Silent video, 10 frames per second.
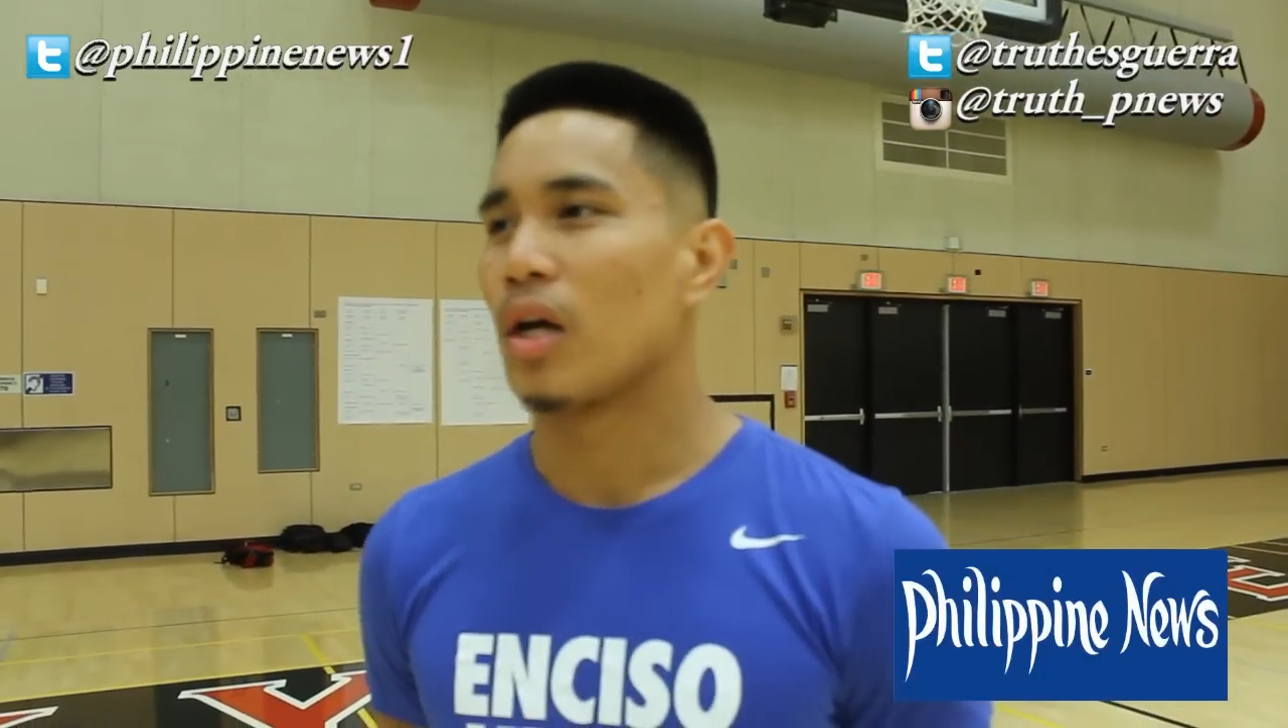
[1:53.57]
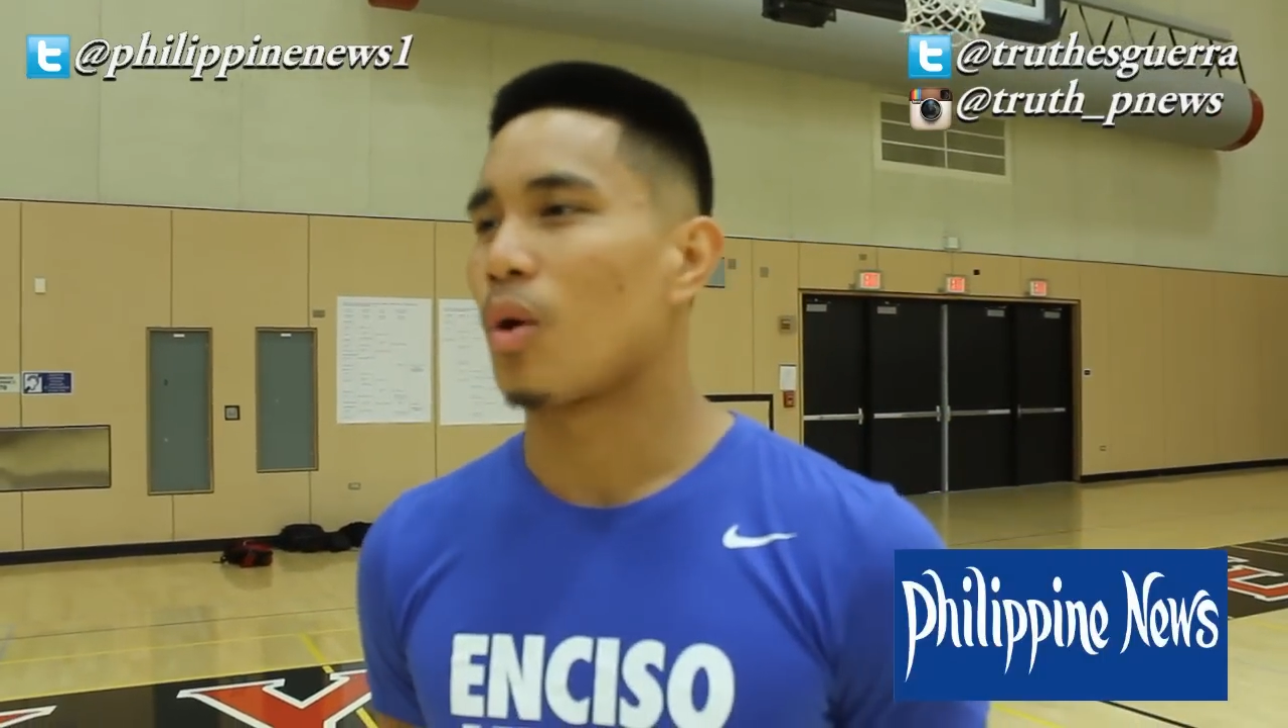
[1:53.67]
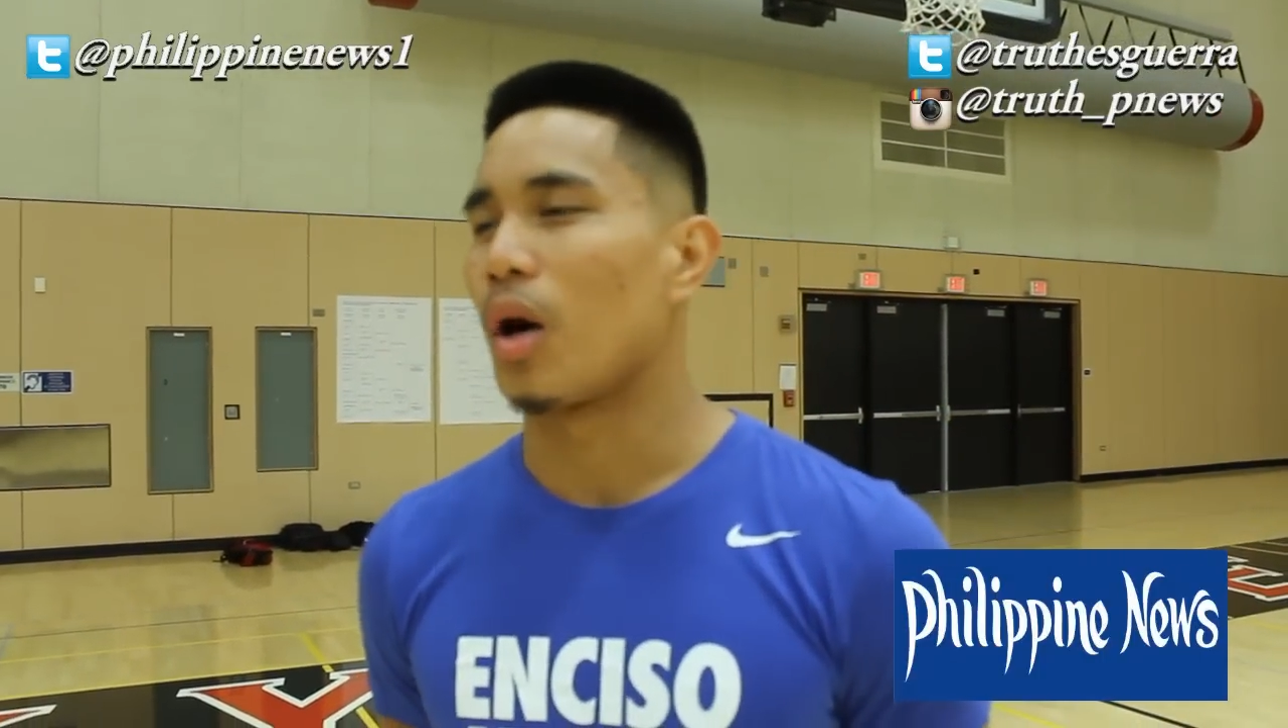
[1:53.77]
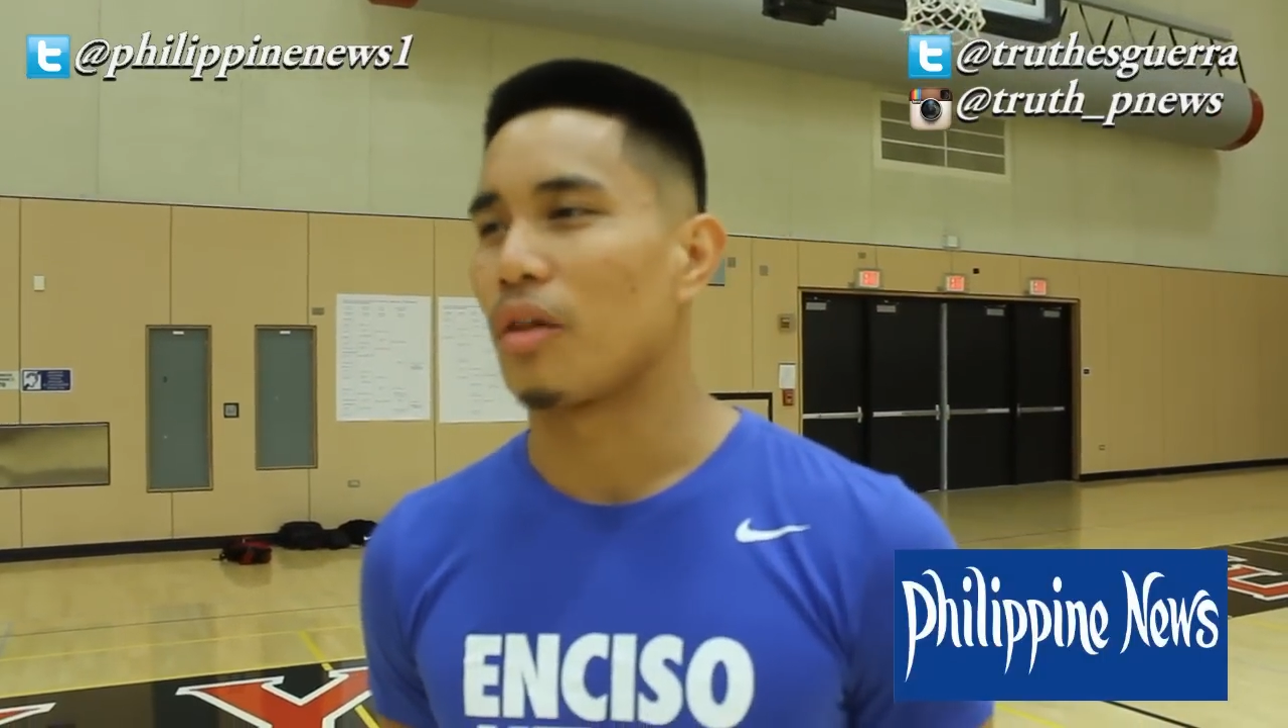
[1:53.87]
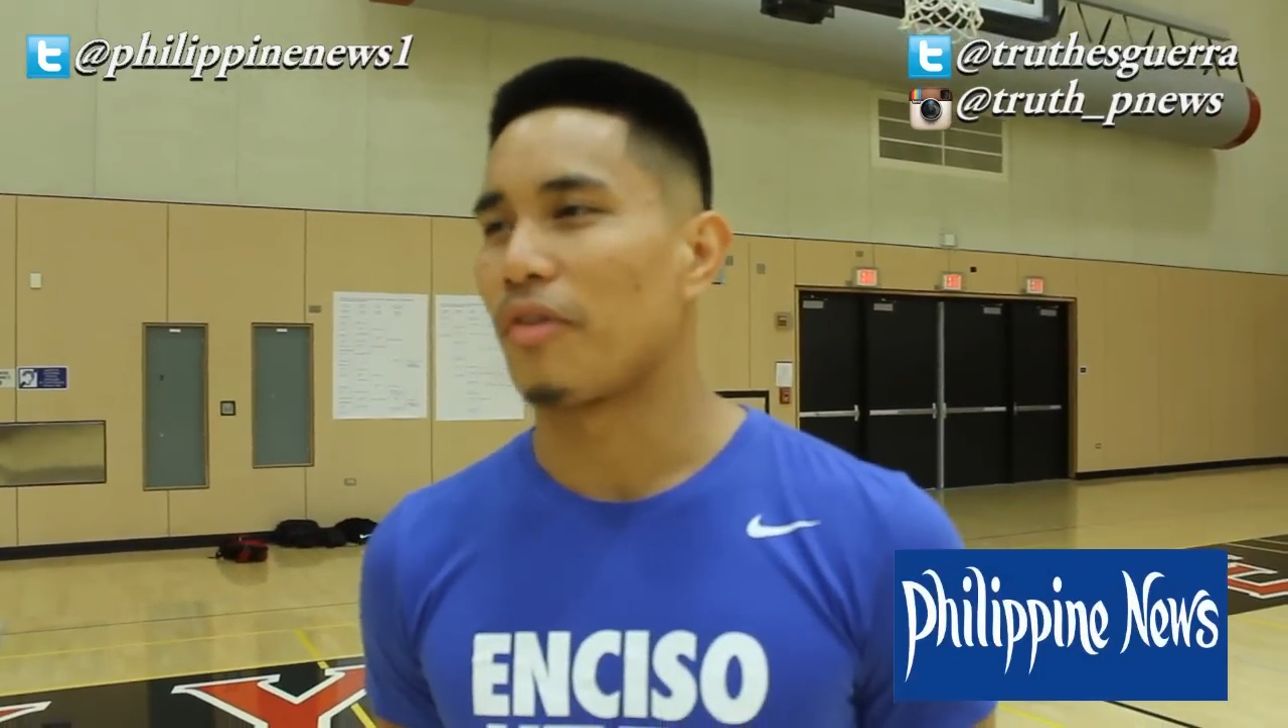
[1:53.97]

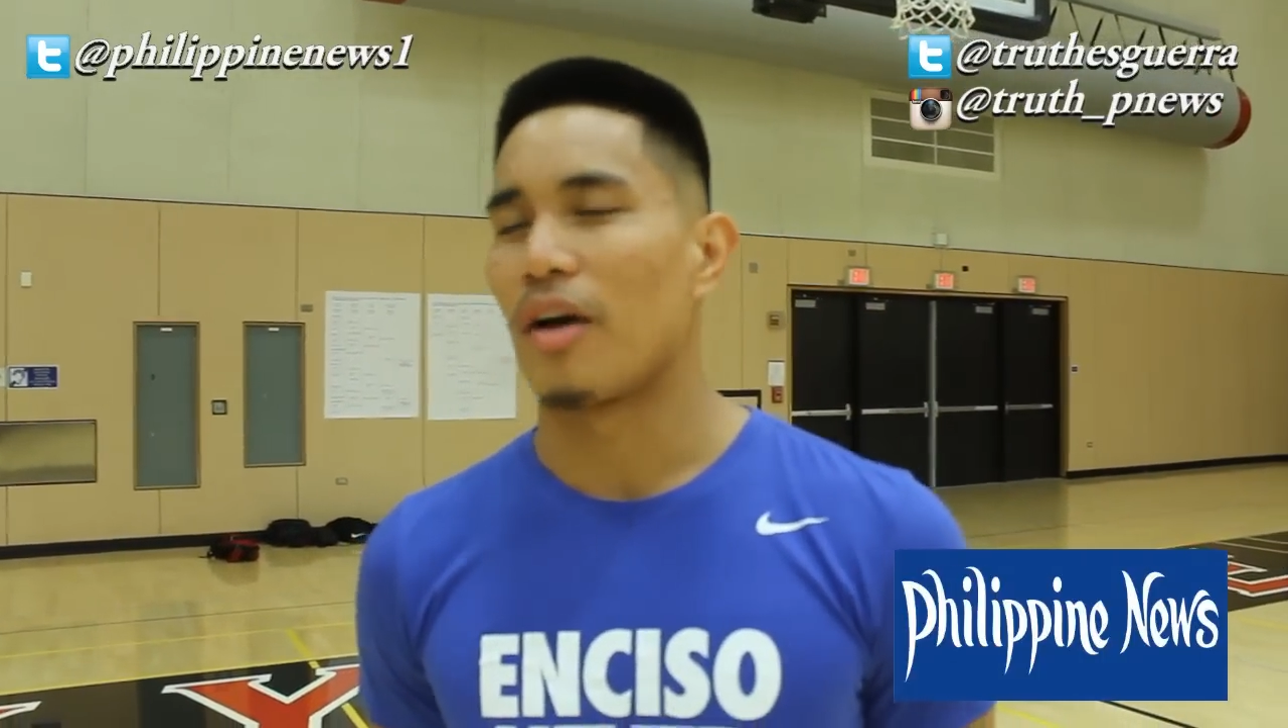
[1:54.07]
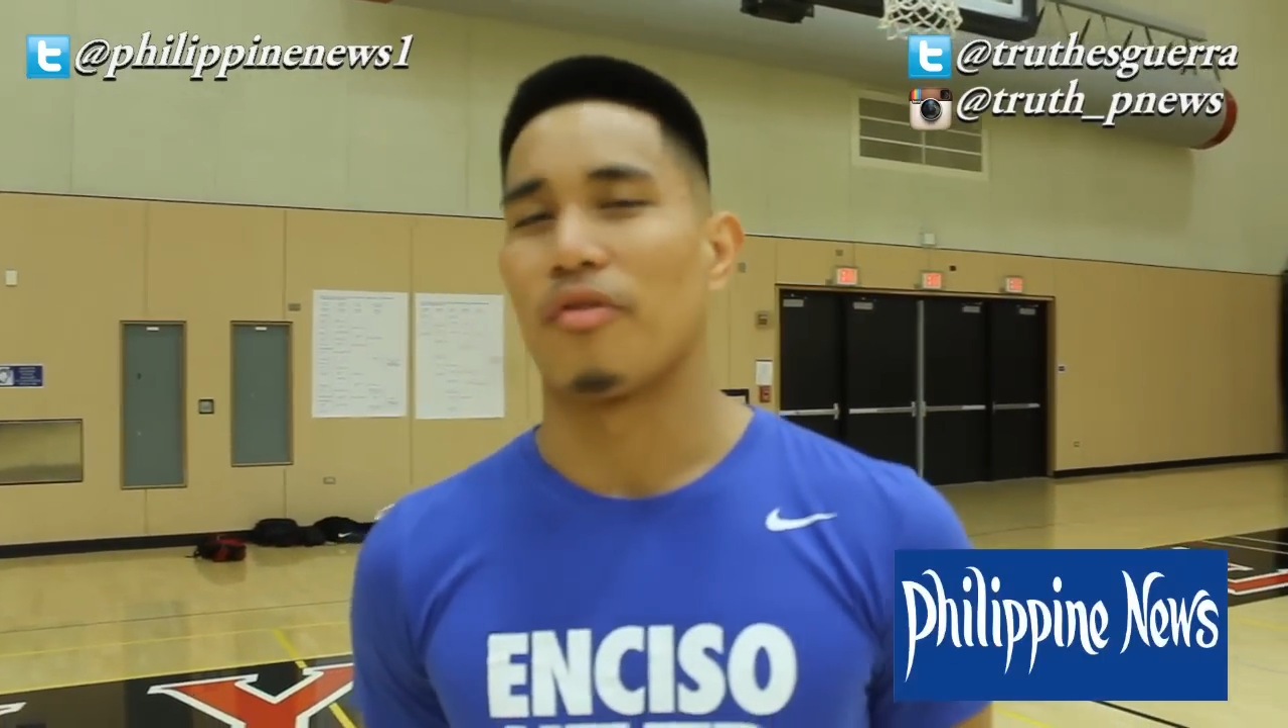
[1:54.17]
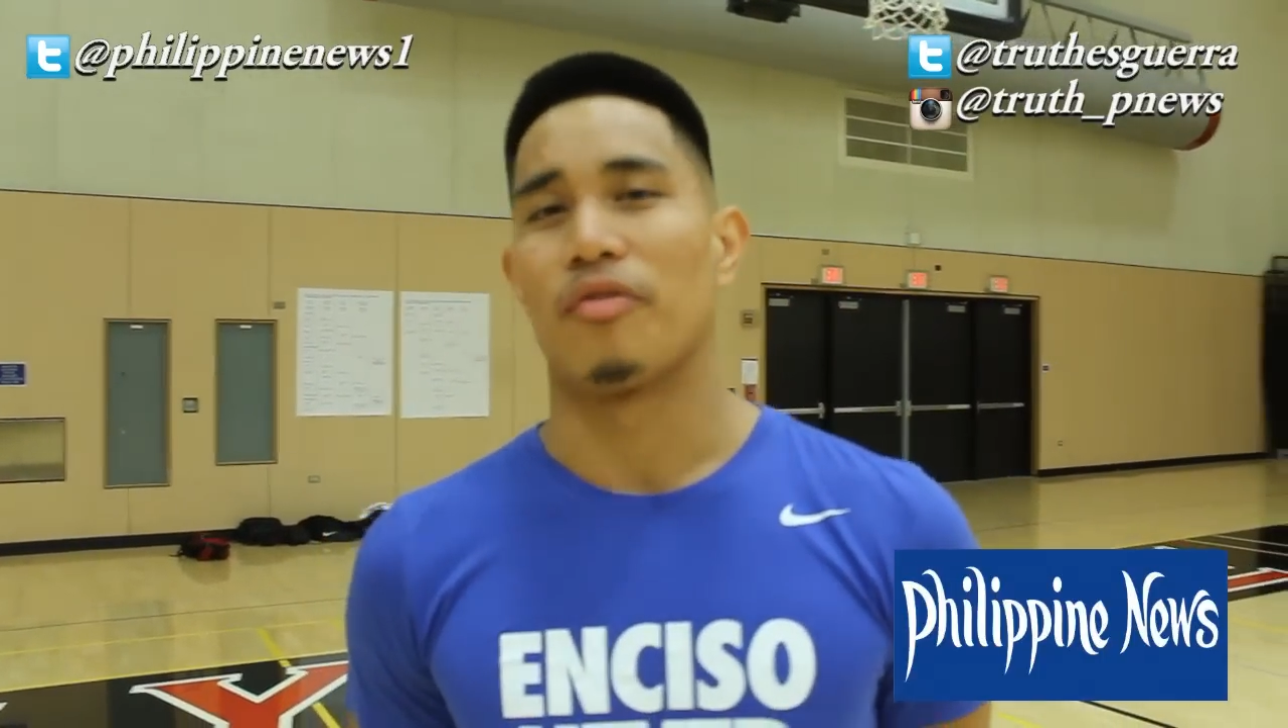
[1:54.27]
qualified for